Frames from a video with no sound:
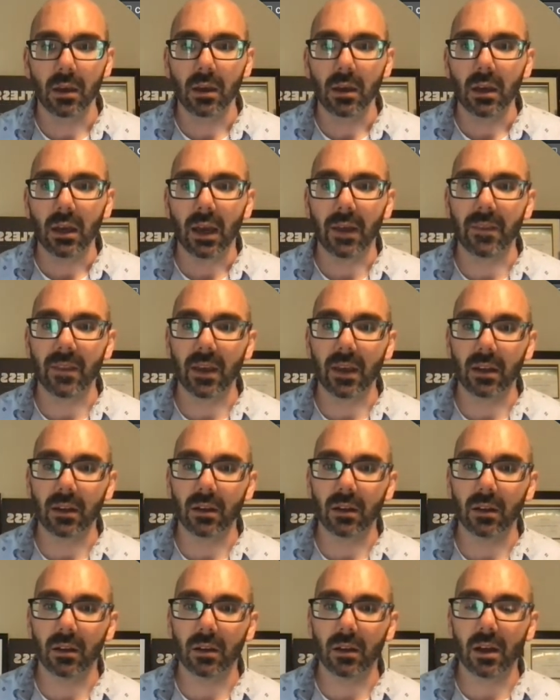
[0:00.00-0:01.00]
And
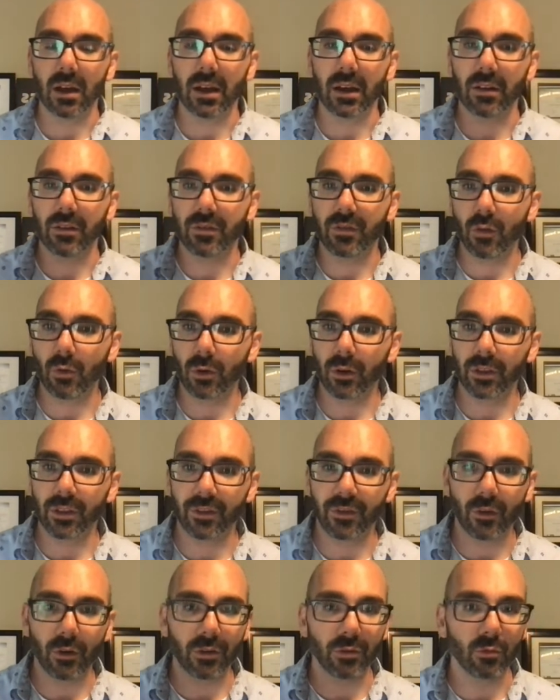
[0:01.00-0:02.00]
then uh, for the
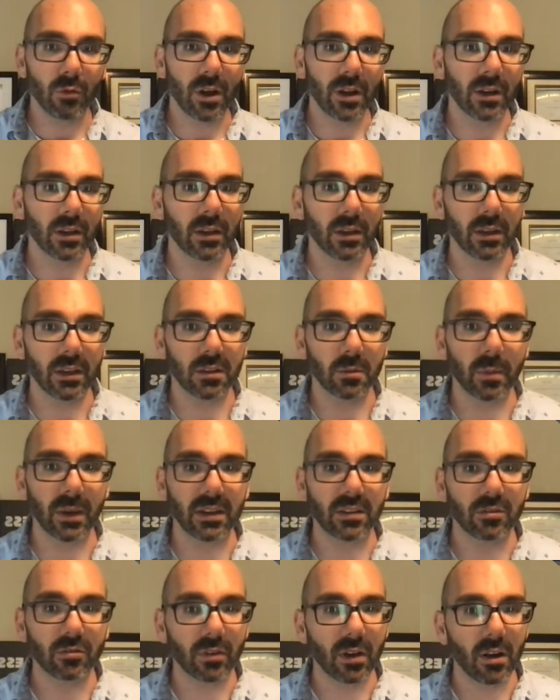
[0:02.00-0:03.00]
fourth one, it's
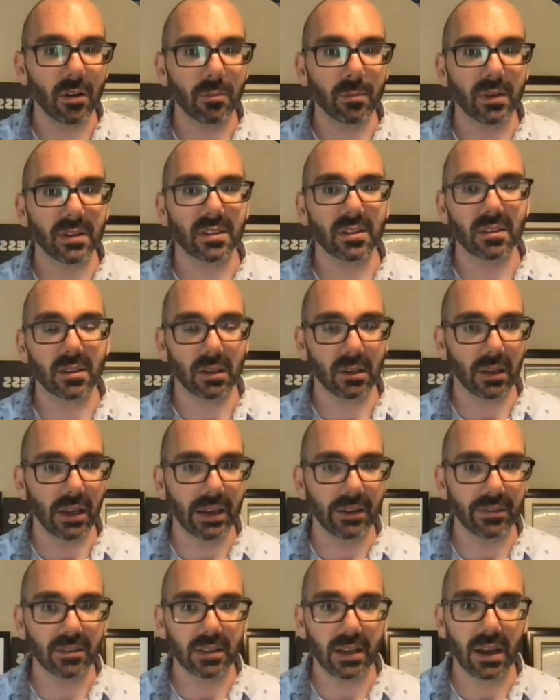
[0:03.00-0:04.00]
based around business and
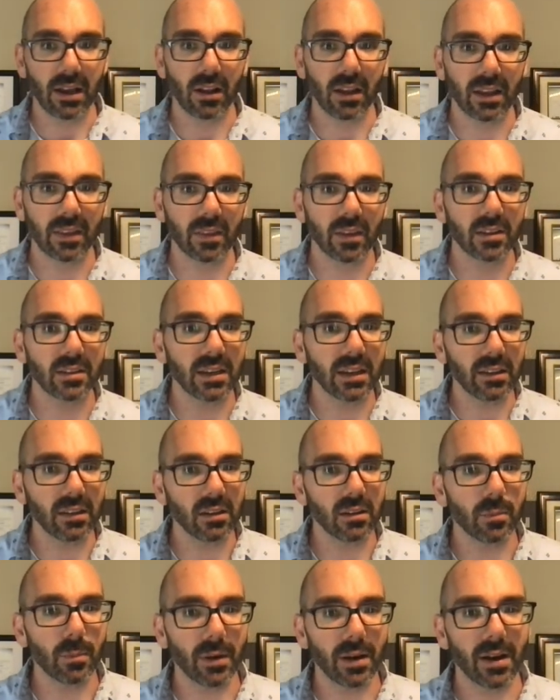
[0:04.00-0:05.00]
lifestyle. And the
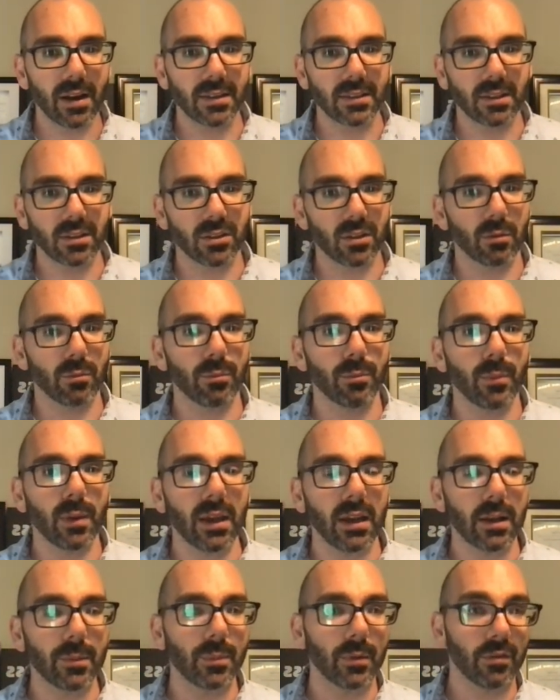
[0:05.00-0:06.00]
daily deposits are
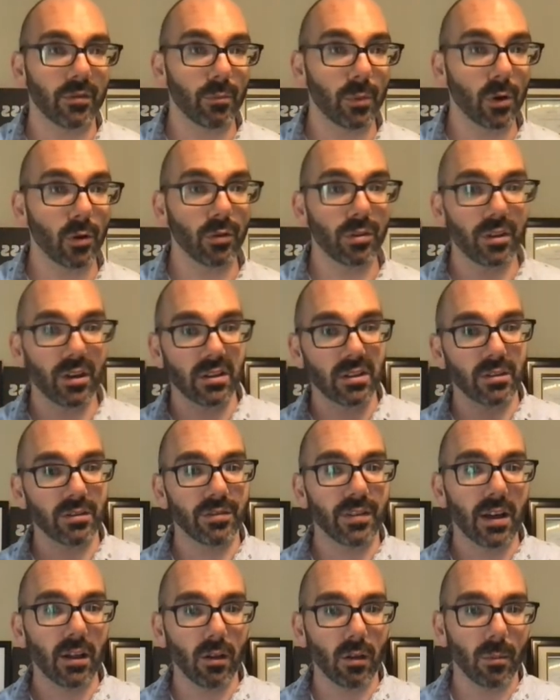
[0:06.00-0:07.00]
made up of both a
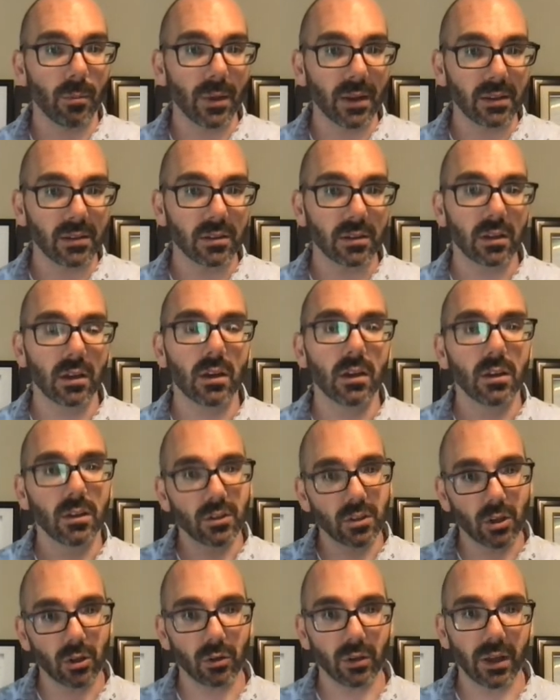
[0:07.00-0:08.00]
development,
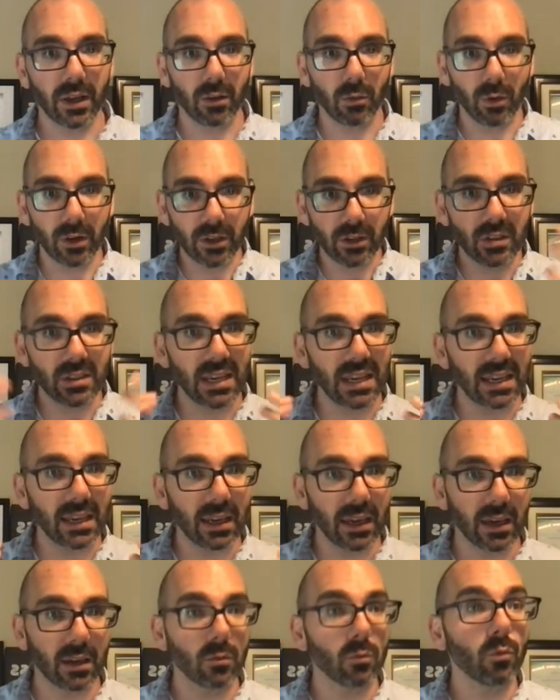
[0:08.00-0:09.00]
so like what you
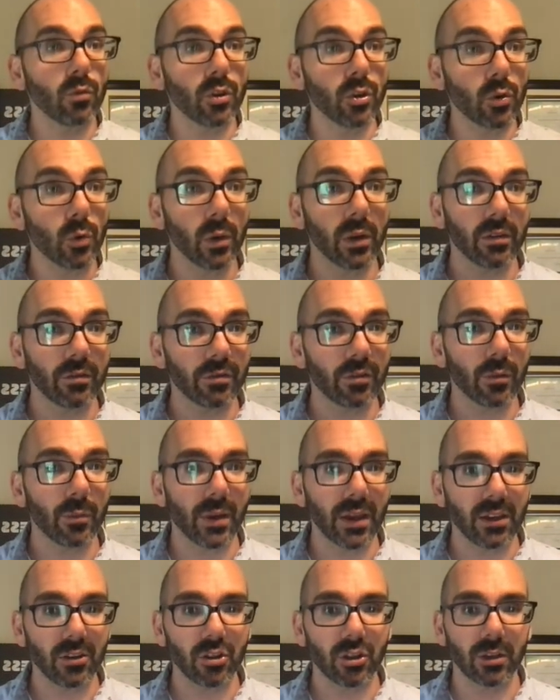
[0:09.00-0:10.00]
take in, new
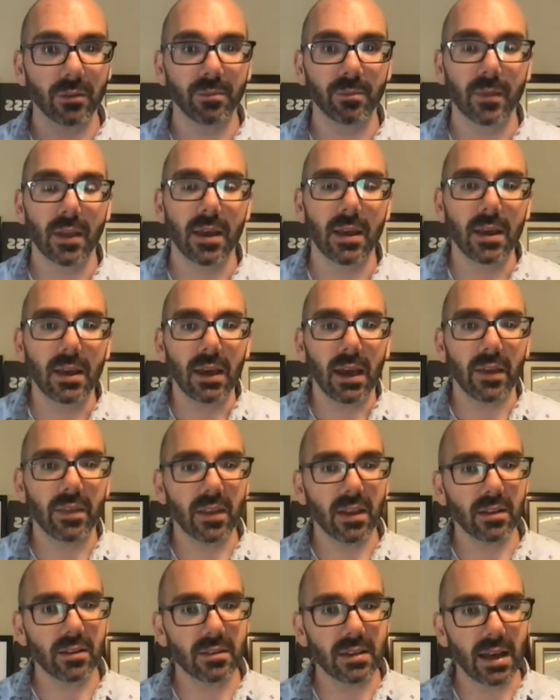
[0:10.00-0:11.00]
information, and
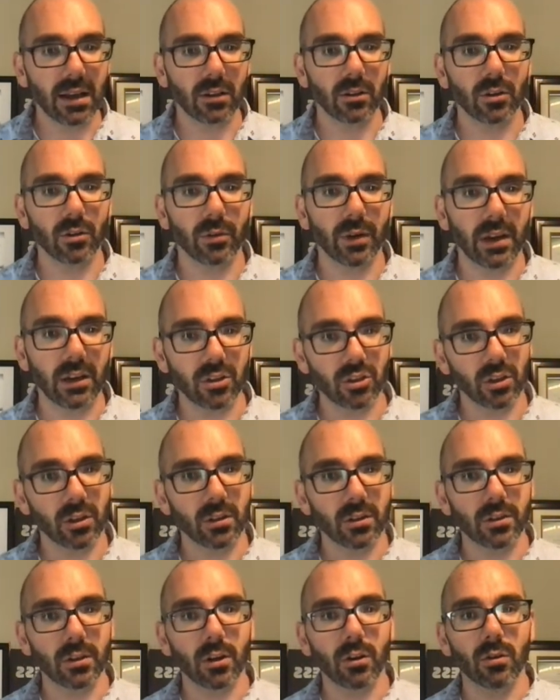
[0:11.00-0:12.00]
then
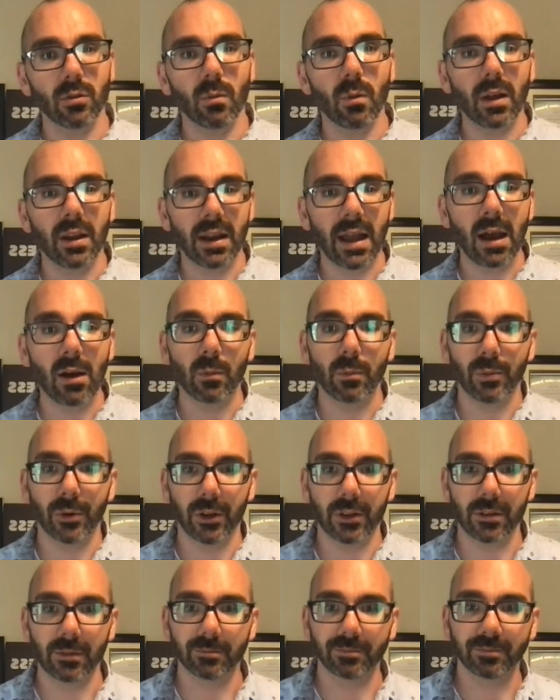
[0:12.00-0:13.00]
declaration, so an output.